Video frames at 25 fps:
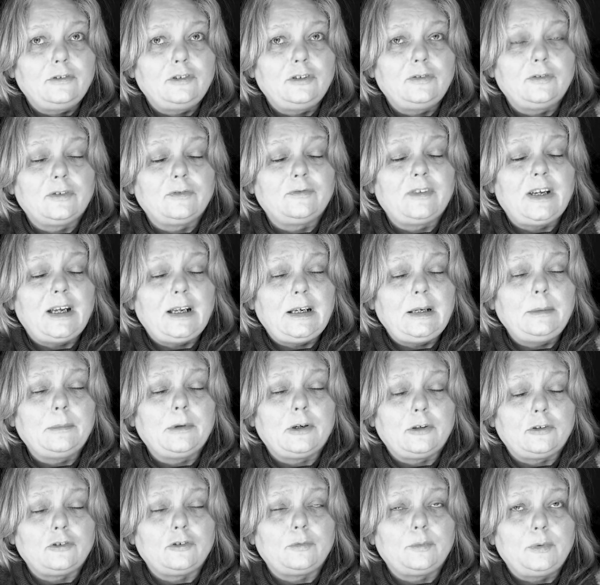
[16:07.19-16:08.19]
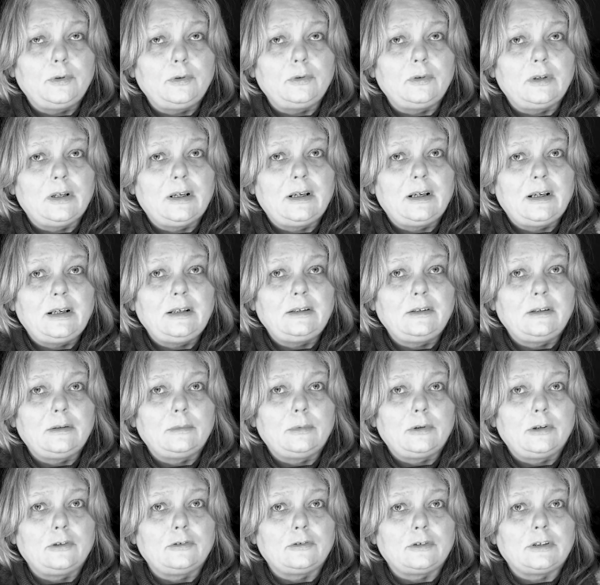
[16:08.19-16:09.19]
She very much put that into
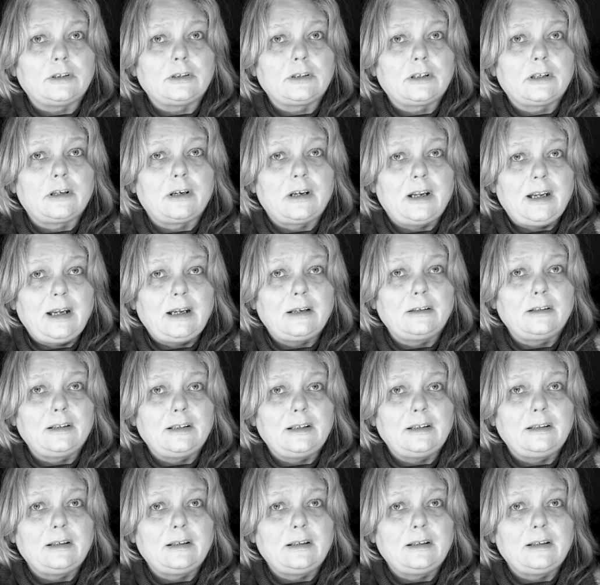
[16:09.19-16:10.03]
words correctly,